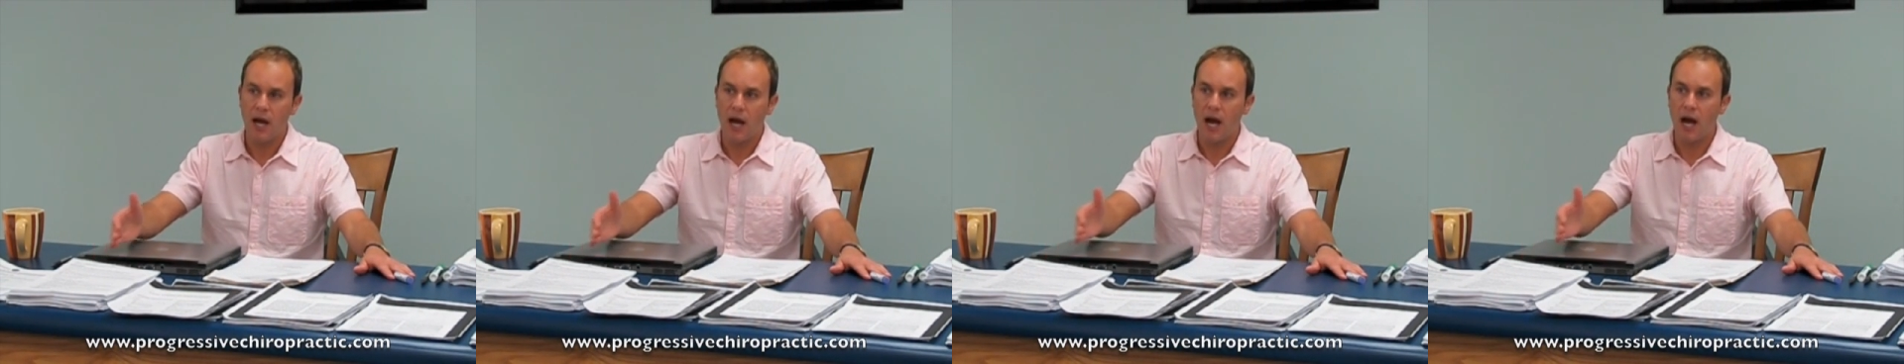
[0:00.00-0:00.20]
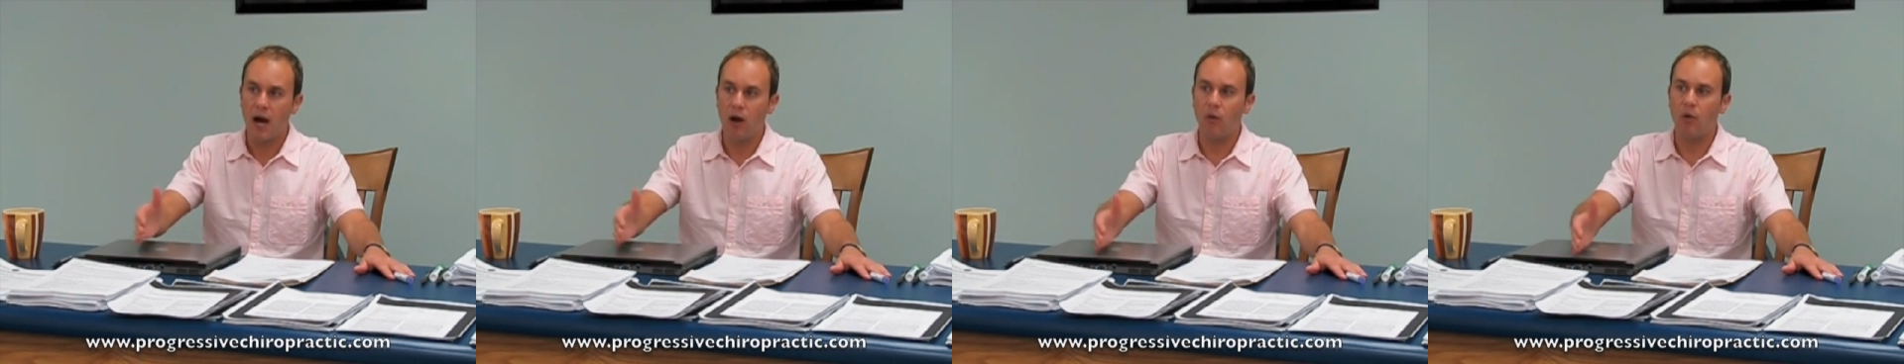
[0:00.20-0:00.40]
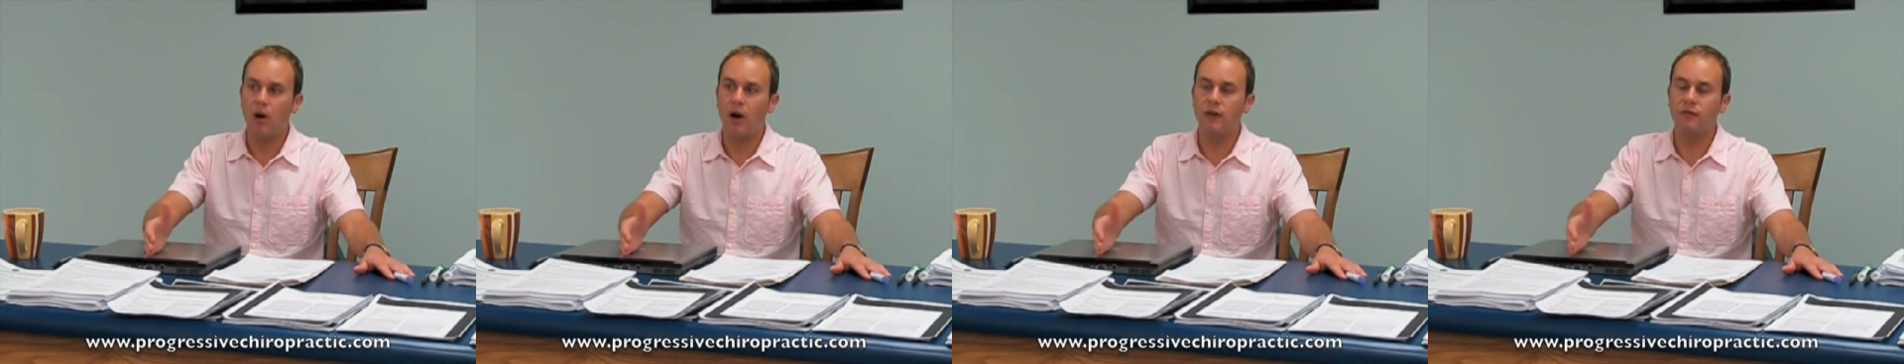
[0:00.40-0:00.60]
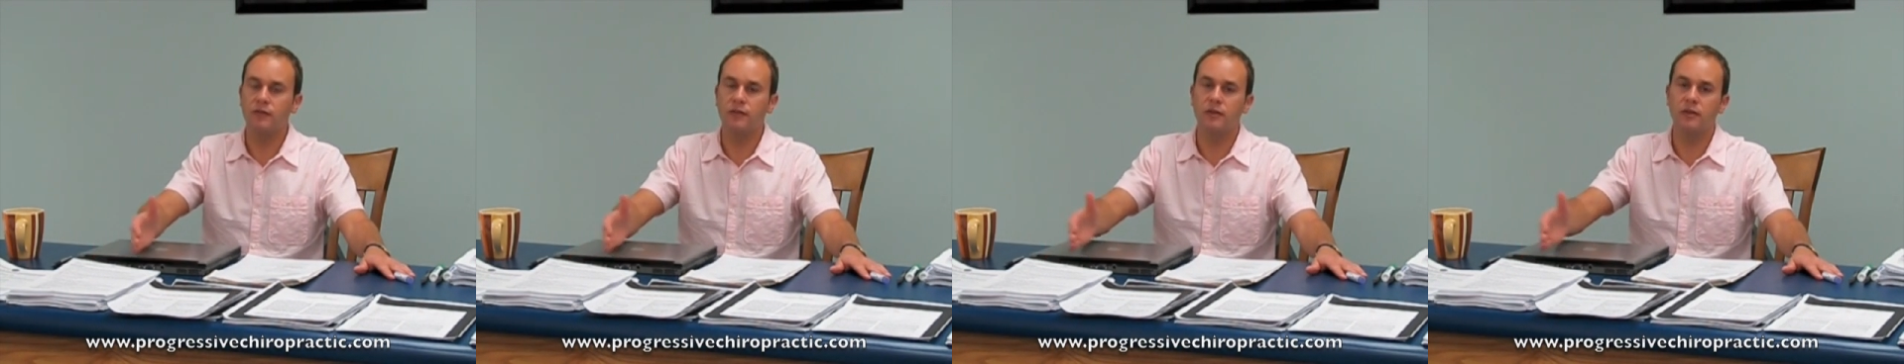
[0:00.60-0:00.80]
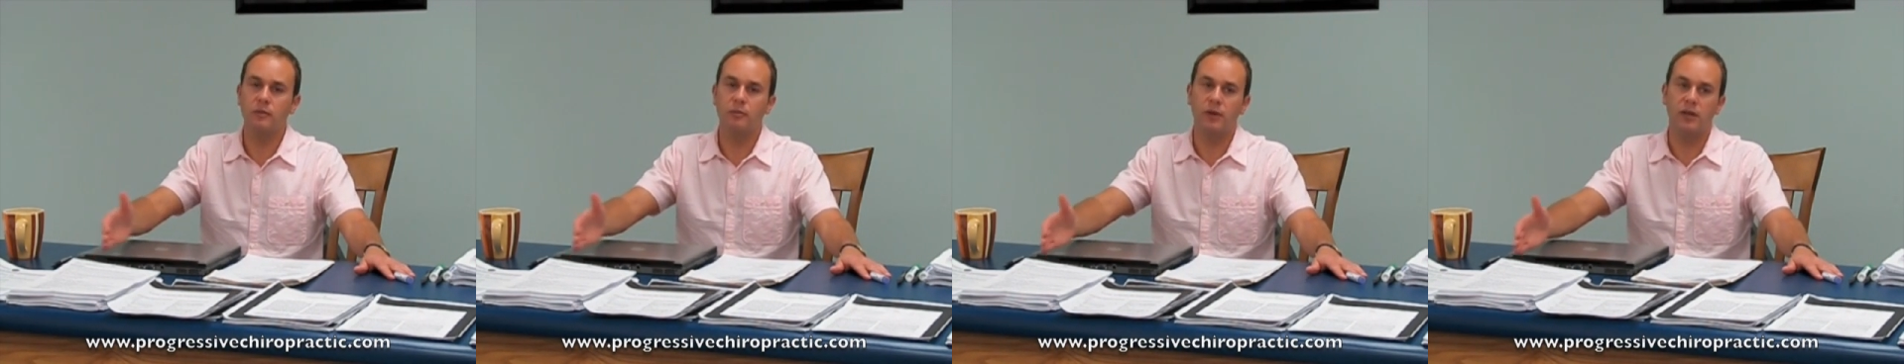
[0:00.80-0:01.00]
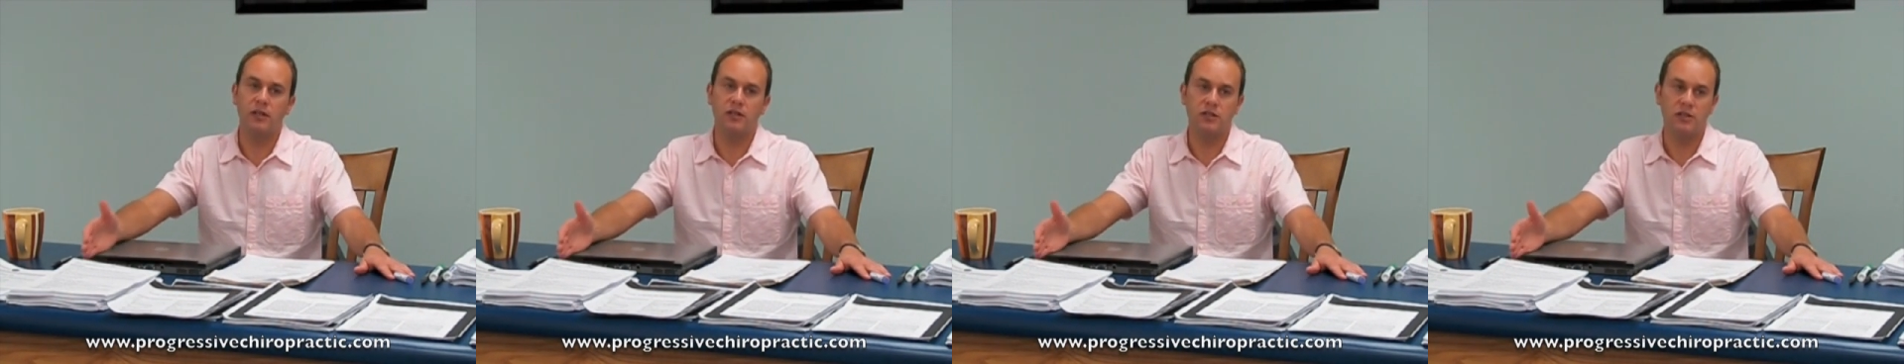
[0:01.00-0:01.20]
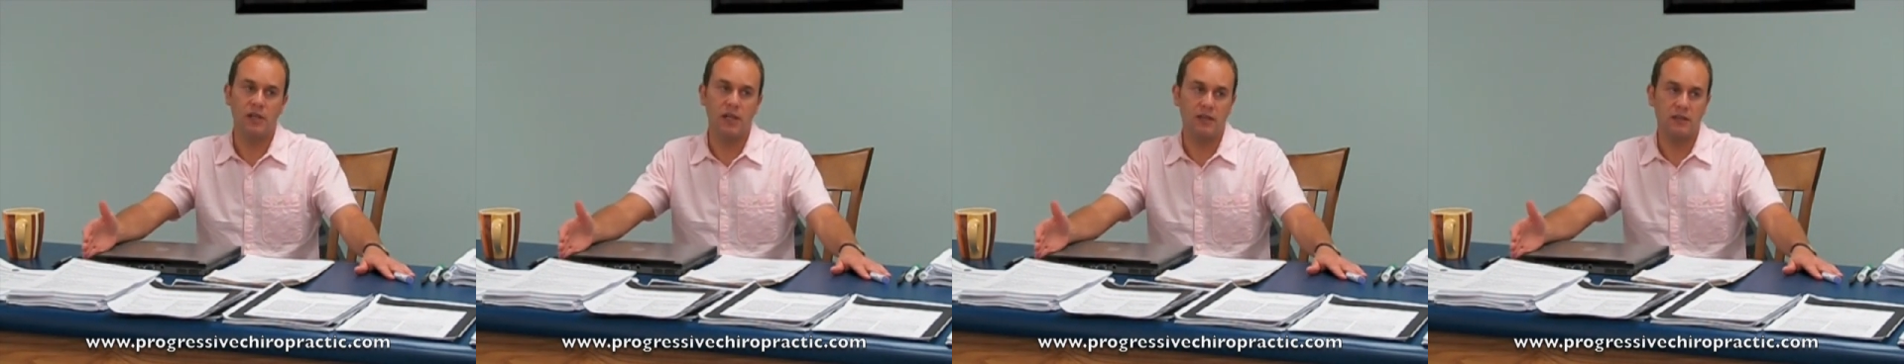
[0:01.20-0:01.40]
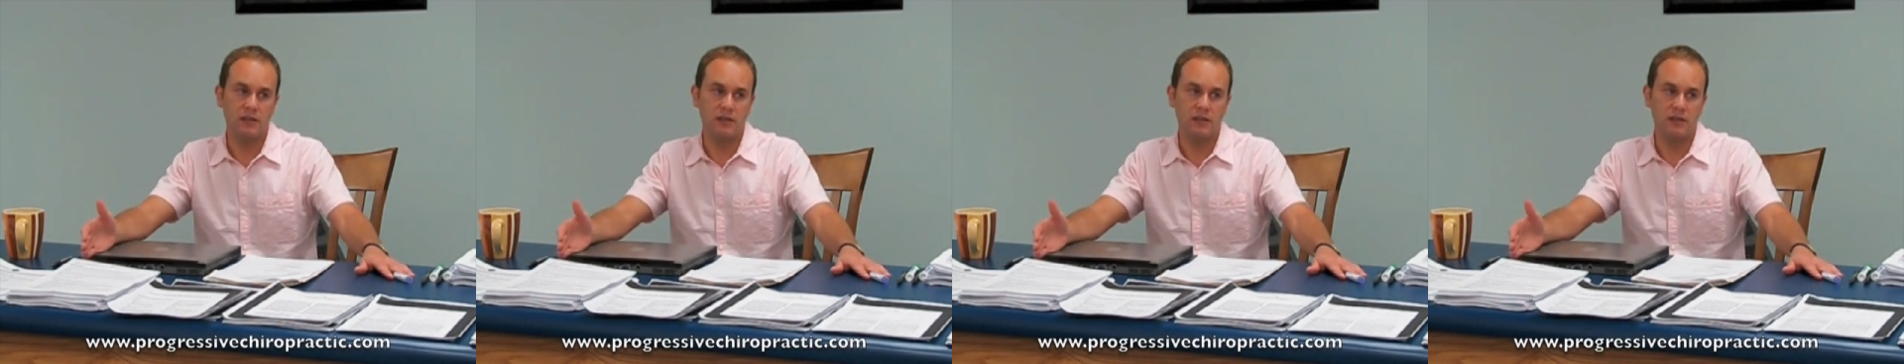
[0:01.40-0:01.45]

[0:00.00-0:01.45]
How often the patient has